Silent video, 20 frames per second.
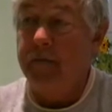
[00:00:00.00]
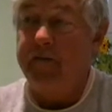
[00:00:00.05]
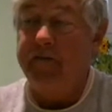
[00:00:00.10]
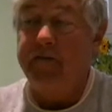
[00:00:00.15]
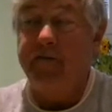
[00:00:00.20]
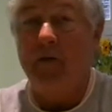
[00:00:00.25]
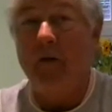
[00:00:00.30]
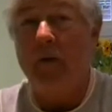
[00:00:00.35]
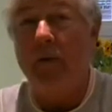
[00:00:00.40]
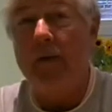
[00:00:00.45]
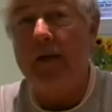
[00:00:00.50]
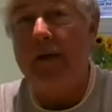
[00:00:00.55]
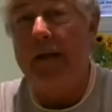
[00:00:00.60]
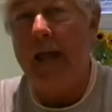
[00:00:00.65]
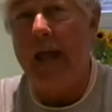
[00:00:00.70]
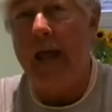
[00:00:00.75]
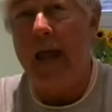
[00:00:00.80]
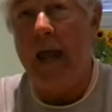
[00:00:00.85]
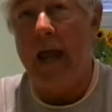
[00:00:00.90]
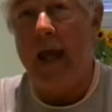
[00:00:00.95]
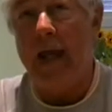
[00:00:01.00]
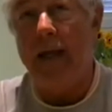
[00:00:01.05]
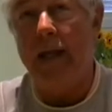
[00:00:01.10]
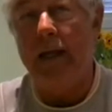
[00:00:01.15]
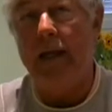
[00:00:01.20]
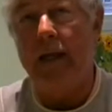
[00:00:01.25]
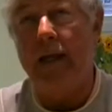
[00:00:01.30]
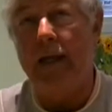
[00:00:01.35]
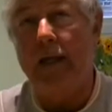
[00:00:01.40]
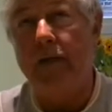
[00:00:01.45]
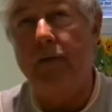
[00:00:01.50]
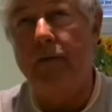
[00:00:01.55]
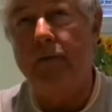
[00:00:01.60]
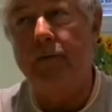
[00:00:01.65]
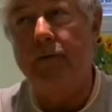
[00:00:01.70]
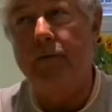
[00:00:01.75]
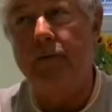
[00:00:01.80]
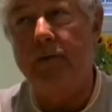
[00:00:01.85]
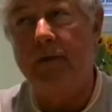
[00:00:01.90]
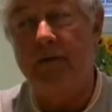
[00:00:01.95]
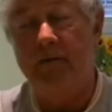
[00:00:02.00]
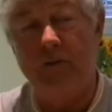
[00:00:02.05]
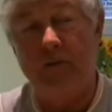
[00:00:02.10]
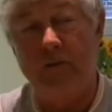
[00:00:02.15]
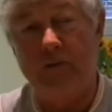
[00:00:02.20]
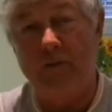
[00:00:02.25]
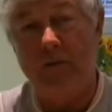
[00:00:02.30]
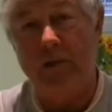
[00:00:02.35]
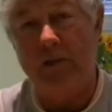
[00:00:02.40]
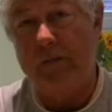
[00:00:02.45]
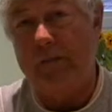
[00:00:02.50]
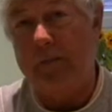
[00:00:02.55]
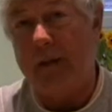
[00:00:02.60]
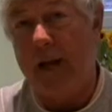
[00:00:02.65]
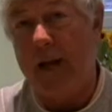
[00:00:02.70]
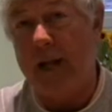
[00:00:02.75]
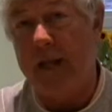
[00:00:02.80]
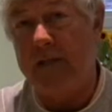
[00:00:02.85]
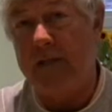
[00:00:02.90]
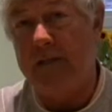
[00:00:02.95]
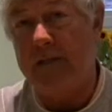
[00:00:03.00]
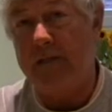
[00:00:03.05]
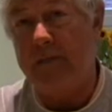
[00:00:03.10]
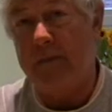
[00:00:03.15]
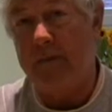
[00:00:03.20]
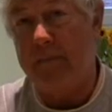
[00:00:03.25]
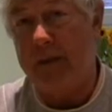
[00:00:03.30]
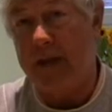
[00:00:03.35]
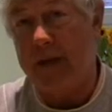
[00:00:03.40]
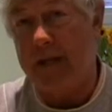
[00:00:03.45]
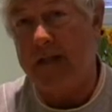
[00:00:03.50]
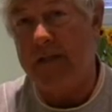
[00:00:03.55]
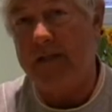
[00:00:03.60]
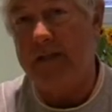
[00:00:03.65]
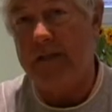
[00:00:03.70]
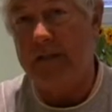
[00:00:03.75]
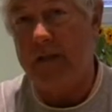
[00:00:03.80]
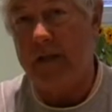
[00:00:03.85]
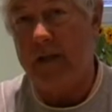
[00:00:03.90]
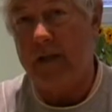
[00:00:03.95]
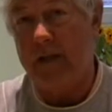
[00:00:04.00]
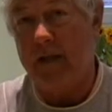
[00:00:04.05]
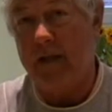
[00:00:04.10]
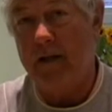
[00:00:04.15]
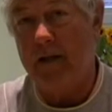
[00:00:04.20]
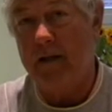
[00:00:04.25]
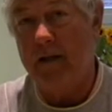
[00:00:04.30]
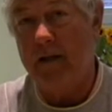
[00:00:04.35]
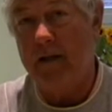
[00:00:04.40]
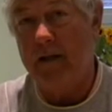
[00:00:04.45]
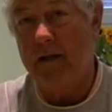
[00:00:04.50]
But following that, Leo never joined the Palace, but Payson did.